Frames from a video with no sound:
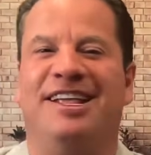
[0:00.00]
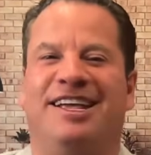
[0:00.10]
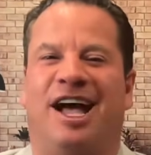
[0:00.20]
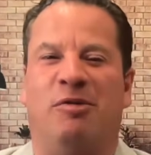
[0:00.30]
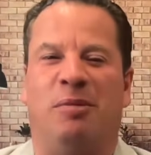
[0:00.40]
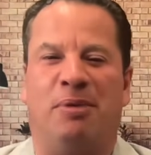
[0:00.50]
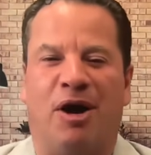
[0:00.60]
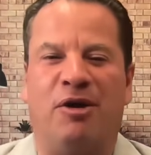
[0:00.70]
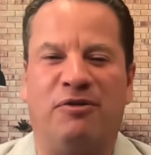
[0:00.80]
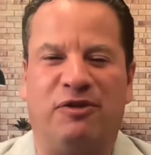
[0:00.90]
I will
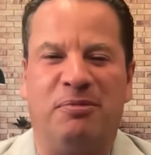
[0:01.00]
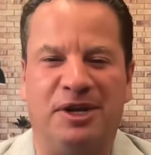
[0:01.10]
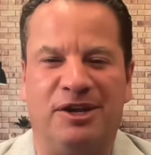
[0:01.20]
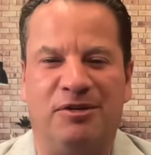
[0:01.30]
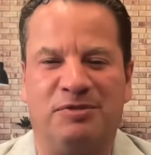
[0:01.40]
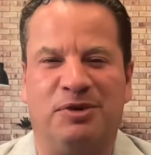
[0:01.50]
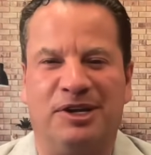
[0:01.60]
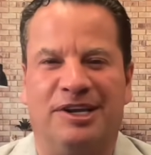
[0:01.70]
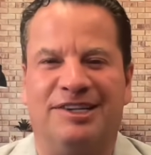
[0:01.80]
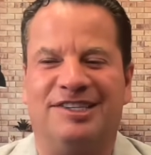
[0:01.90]
borrow from Neo's
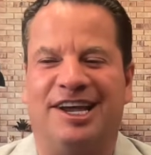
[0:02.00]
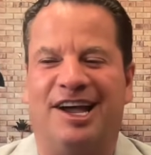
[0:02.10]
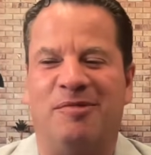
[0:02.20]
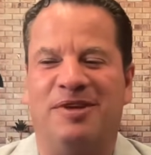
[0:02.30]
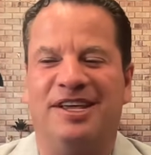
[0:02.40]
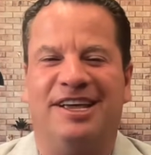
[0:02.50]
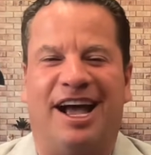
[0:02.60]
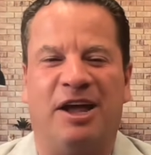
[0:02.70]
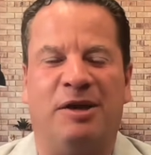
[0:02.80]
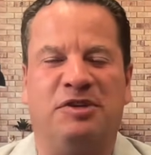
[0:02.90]
brilliance.
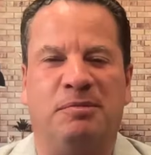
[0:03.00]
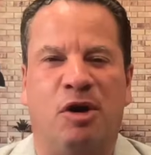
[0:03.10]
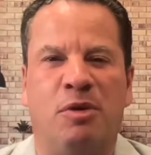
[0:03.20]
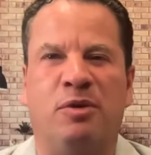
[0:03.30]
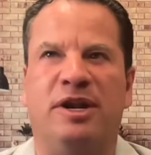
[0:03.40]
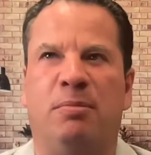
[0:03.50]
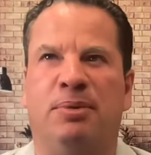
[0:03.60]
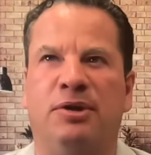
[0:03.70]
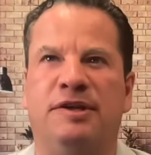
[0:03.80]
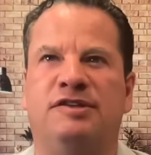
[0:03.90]
It was a moment when the
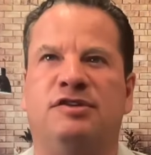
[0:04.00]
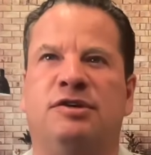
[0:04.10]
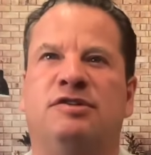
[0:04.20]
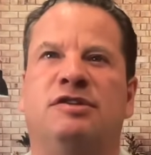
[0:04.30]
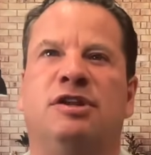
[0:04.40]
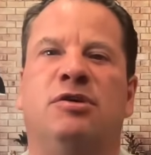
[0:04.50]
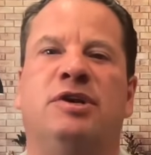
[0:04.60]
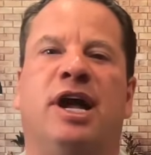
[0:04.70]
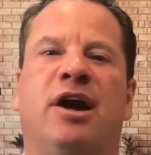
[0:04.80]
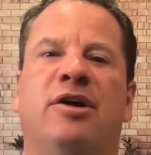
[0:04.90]
bullets sort of
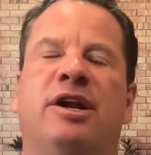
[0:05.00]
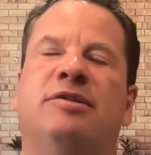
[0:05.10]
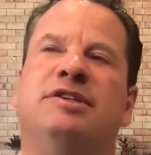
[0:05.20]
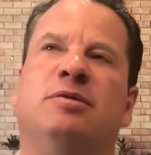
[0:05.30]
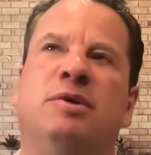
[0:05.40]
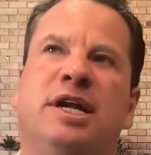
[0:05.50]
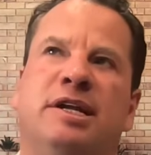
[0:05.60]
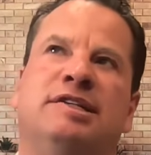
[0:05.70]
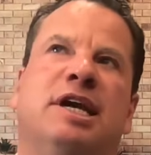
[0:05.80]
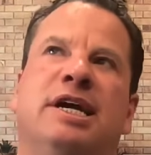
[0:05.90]
slowed down, and I was like, wait
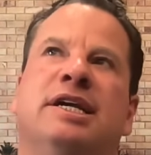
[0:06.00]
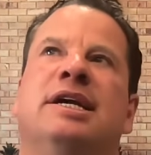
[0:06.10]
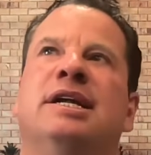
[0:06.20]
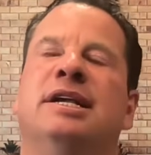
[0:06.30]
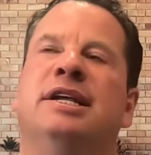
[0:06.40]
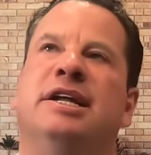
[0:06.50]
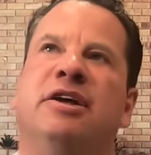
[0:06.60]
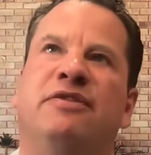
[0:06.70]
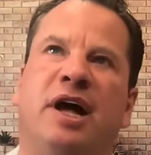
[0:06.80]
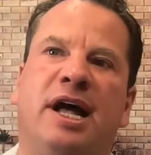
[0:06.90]
a second.
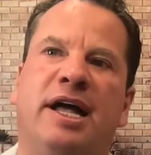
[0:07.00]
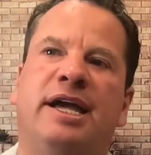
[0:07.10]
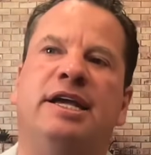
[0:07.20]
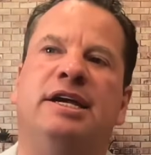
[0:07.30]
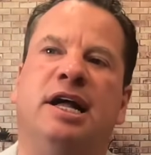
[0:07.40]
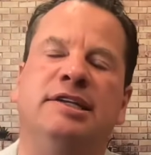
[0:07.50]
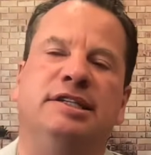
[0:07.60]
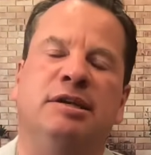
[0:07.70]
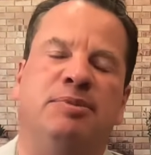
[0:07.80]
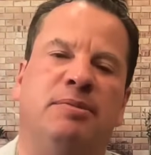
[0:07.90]
If I
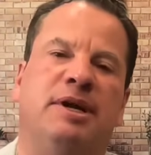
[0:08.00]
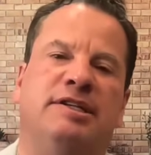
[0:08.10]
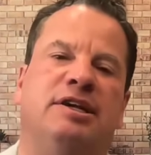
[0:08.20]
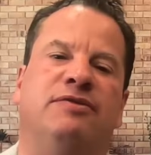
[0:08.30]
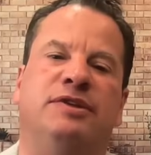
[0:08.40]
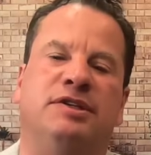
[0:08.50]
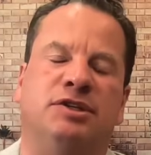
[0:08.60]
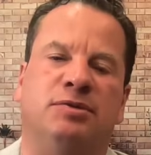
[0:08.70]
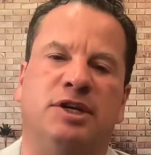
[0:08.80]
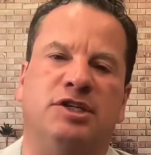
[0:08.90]
constantly put myself in
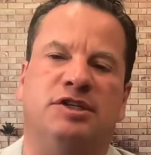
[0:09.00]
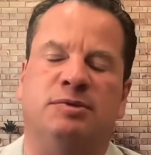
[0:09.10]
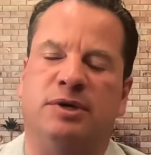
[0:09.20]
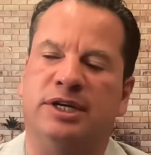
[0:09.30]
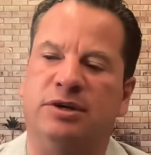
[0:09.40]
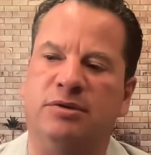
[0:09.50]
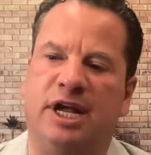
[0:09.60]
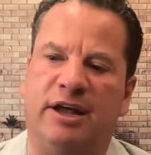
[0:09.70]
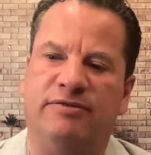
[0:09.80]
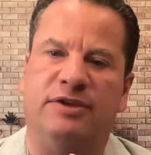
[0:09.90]
situations where I don't
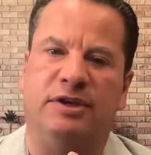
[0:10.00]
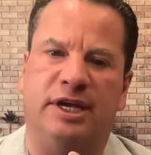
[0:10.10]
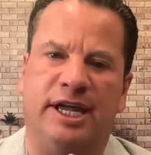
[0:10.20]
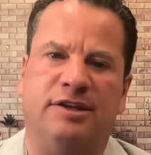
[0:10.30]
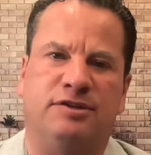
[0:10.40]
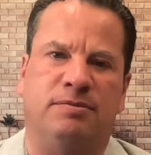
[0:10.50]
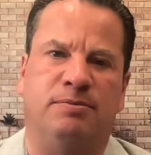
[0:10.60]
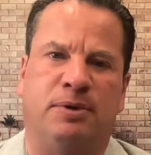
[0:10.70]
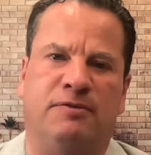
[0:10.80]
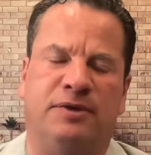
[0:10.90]
have the answer
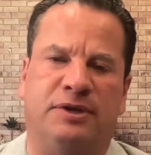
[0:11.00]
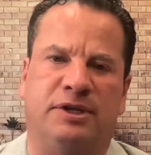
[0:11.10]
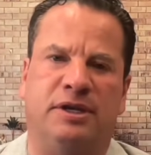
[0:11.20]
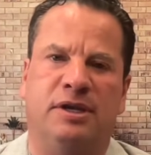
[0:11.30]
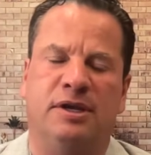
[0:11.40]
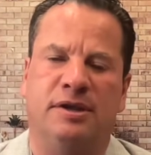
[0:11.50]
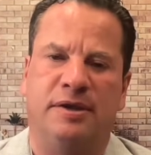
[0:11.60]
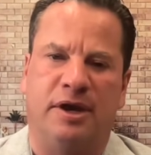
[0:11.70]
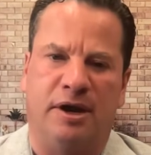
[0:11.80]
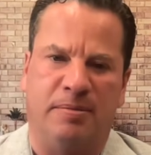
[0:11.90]
perfectly
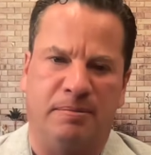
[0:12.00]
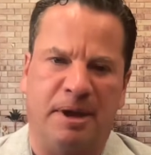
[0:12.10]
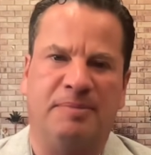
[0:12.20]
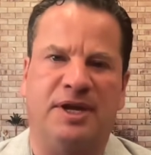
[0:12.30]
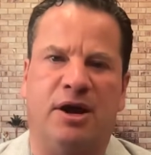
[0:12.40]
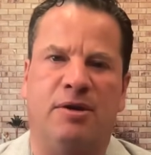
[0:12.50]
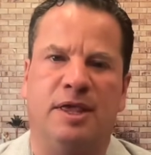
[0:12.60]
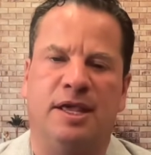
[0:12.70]
mapped out,